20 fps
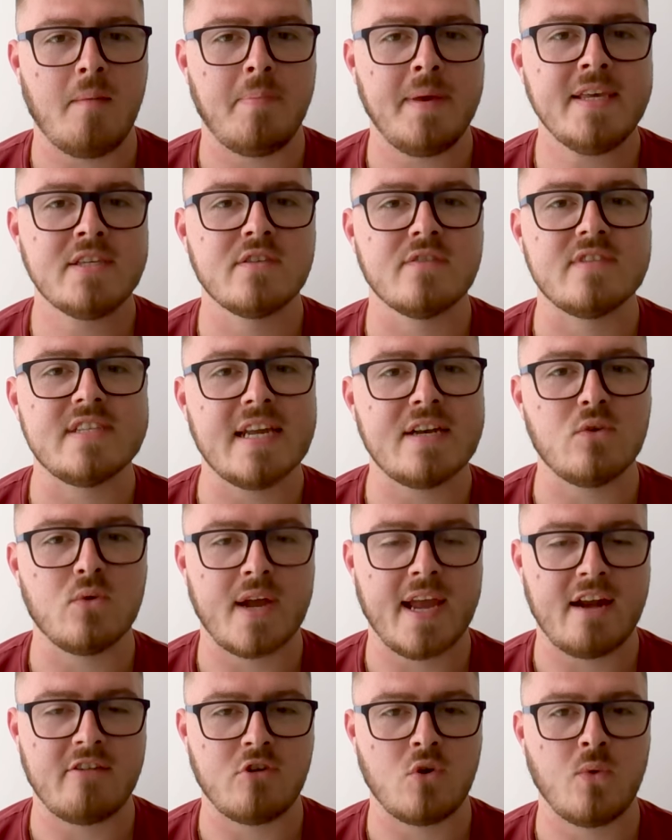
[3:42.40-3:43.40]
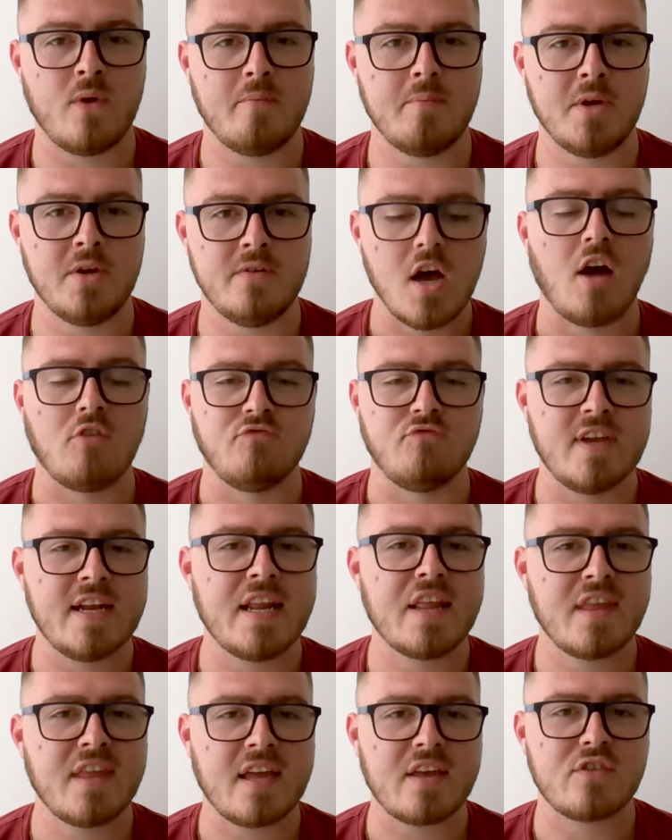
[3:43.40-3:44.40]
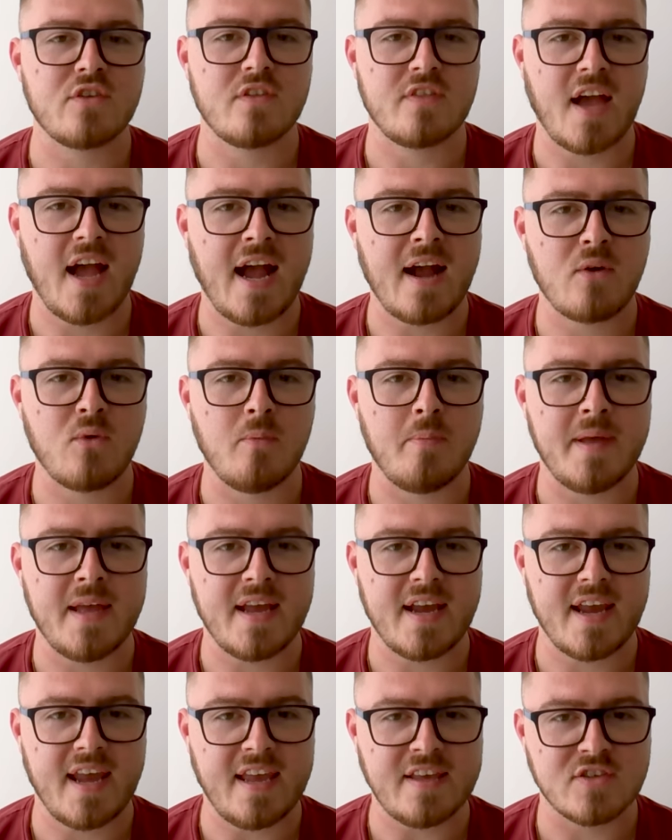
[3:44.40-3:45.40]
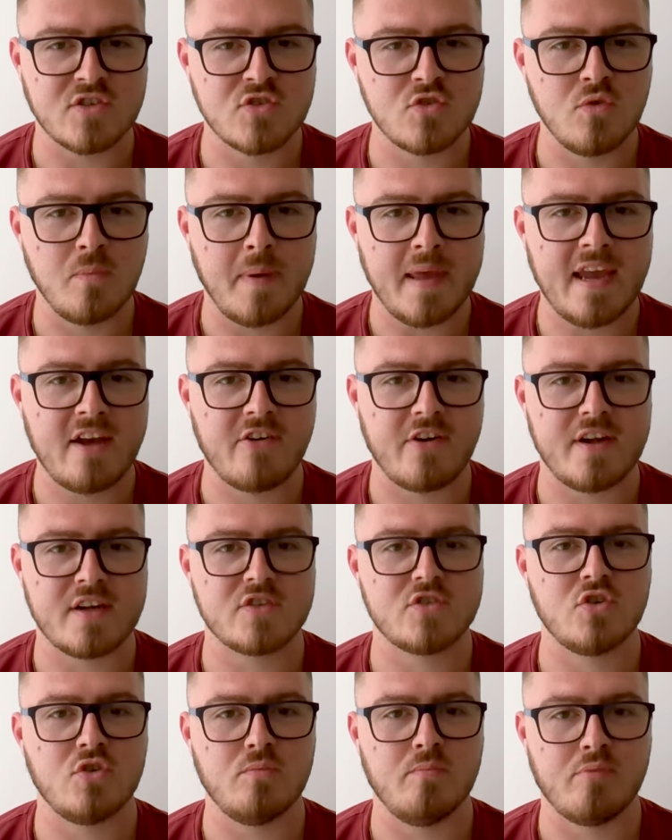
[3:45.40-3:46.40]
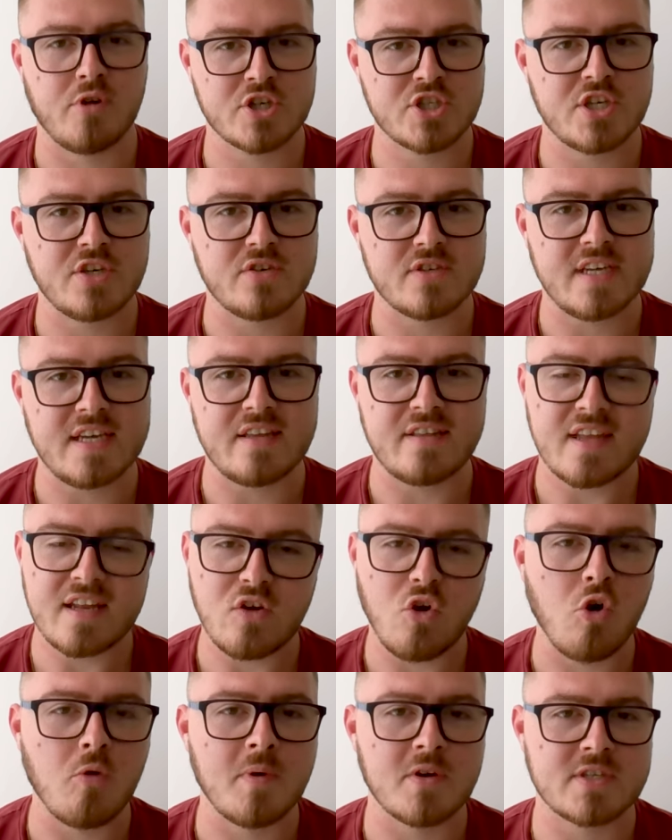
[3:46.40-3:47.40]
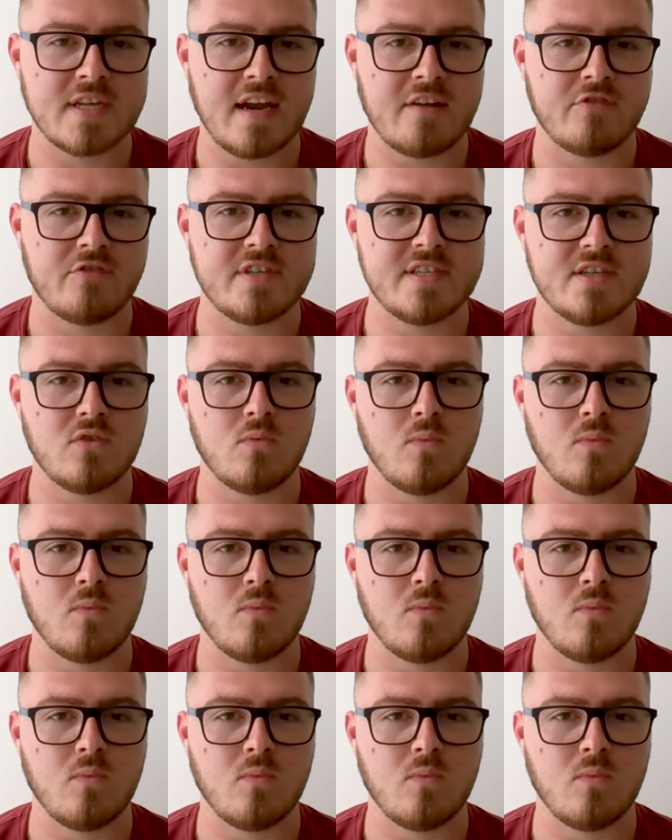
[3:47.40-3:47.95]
piece of dental care equipment i really think that the aquapick is superior to brushing your teeth in almost every single